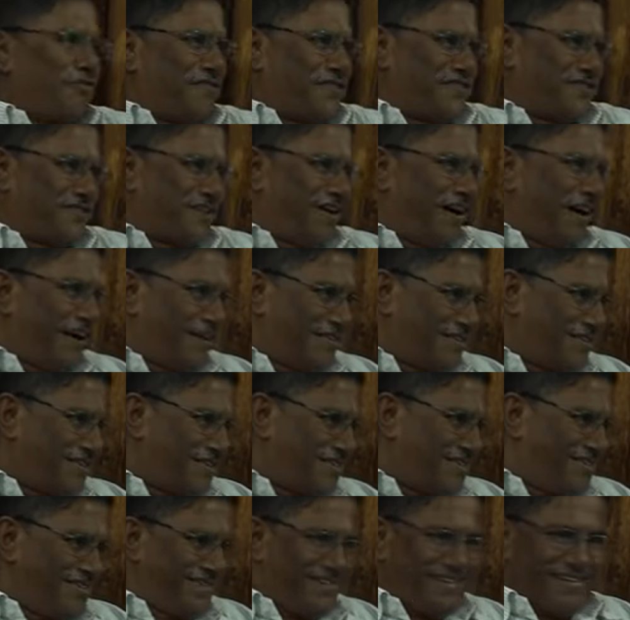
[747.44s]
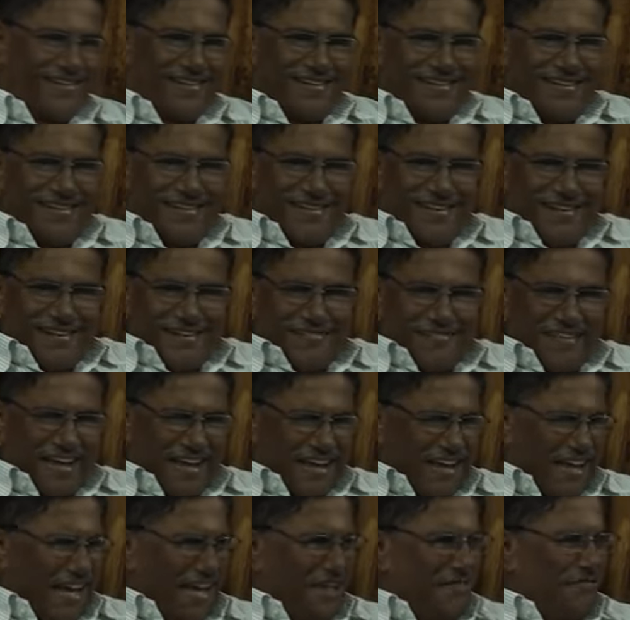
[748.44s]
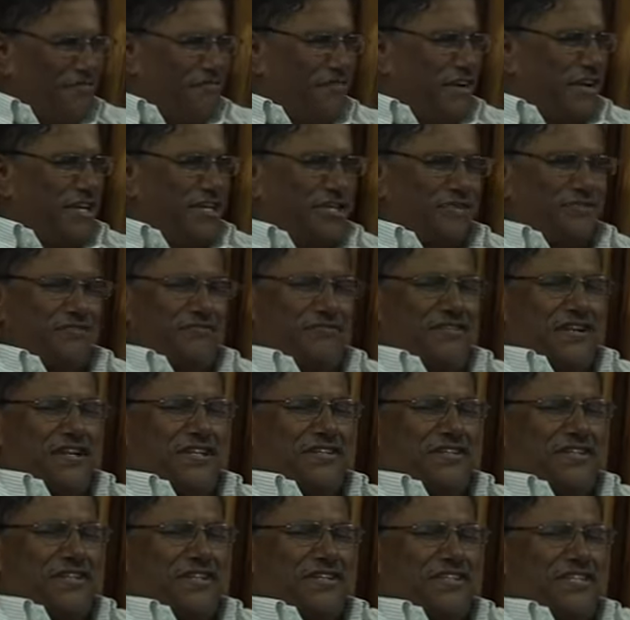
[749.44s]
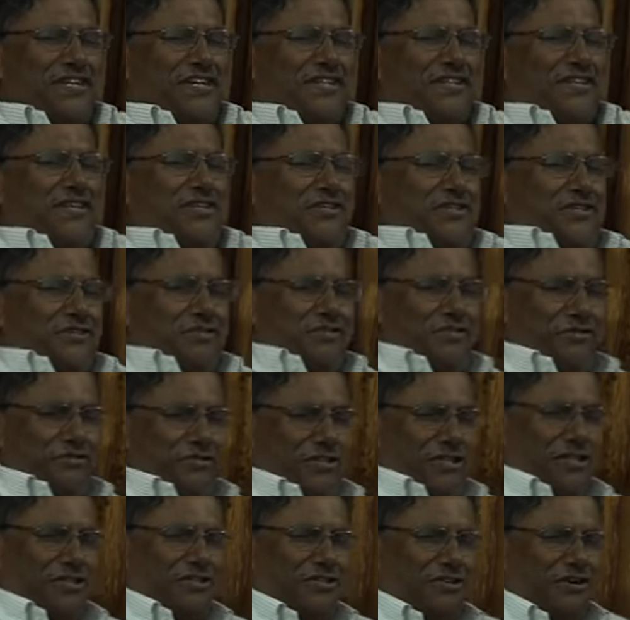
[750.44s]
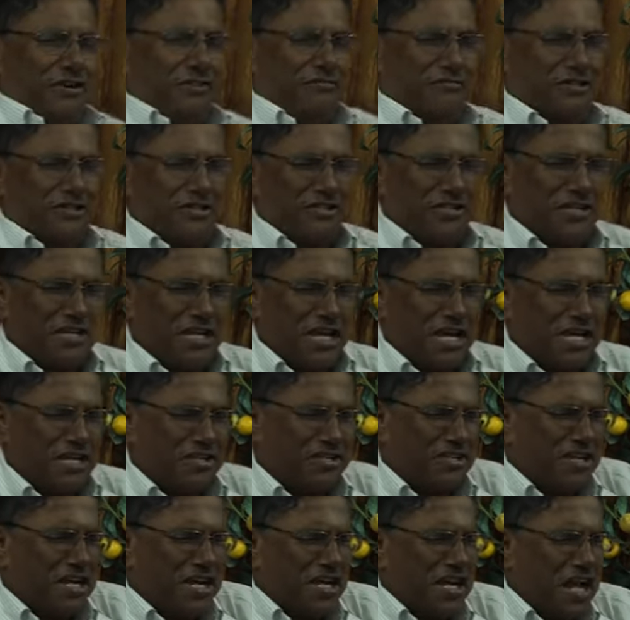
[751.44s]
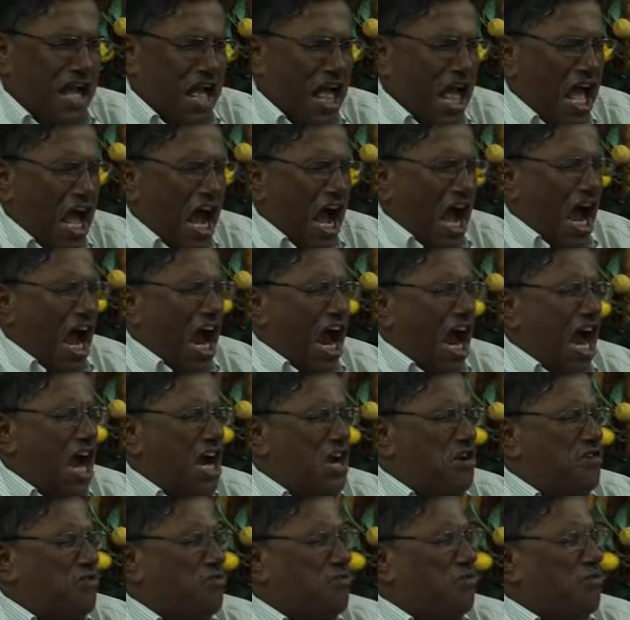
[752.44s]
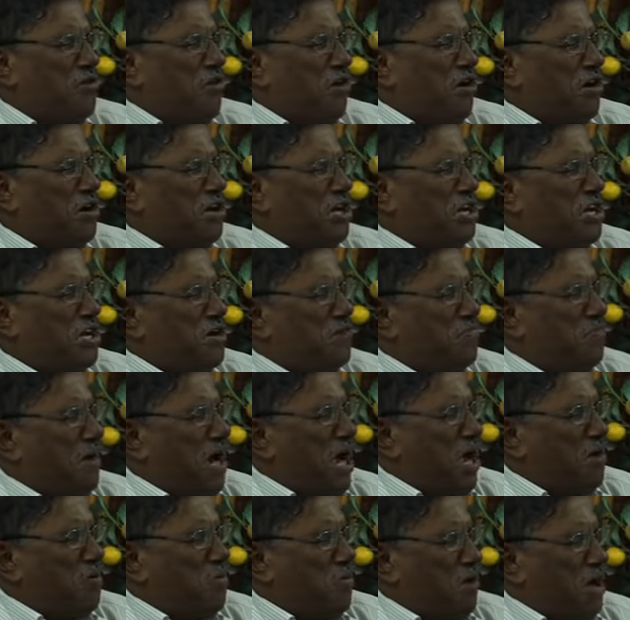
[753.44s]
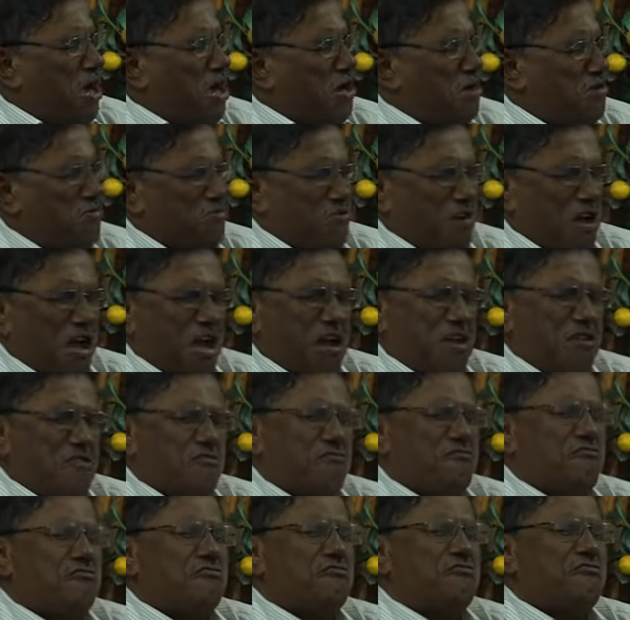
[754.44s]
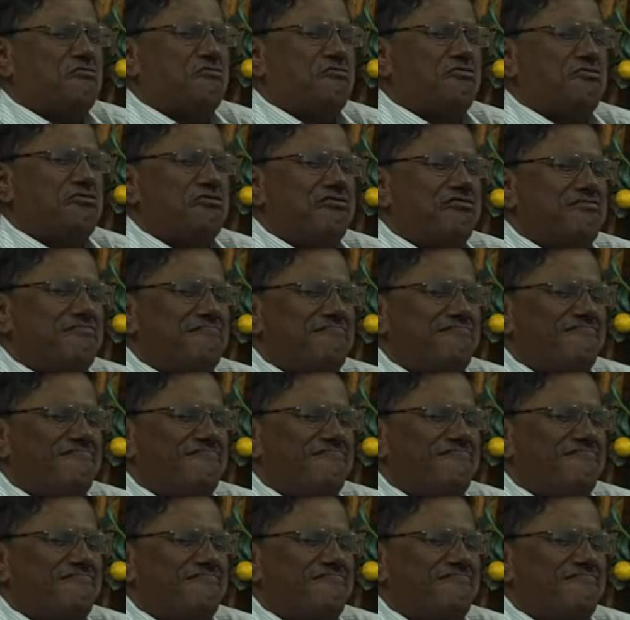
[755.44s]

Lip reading: of his heart, they came face to face, and the atheist looked at John Wesley and said, I do not give my way to any fool.